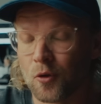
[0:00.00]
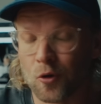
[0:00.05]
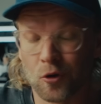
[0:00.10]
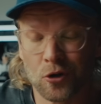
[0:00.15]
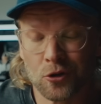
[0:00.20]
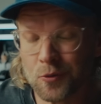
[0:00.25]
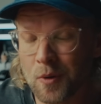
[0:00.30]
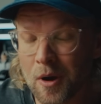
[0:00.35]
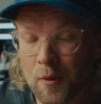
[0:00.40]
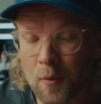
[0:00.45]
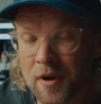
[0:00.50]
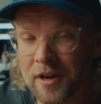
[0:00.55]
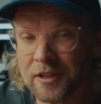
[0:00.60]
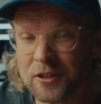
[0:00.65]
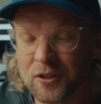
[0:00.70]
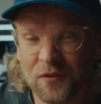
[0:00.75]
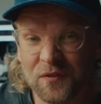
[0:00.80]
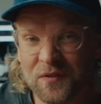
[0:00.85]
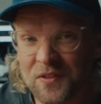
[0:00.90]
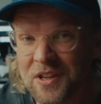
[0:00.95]
Or do I
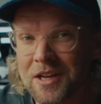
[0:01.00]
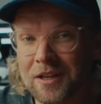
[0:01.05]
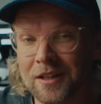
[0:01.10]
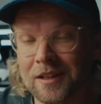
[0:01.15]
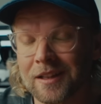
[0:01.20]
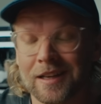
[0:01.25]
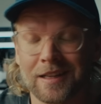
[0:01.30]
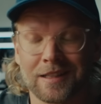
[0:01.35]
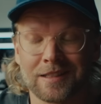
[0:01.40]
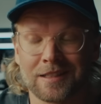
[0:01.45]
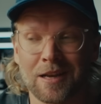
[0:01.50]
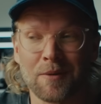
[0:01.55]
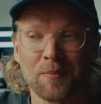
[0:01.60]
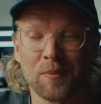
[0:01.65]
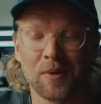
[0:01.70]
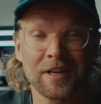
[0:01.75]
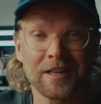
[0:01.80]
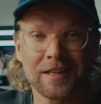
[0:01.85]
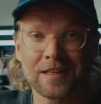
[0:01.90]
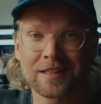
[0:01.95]
want it to feel like
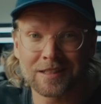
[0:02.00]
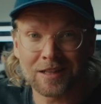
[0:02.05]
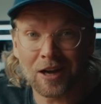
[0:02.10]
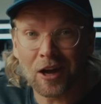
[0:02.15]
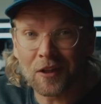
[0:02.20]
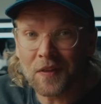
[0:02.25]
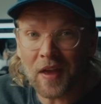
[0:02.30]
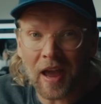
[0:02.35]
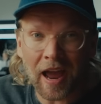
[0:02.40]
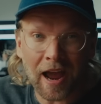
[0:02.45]
somebody is on the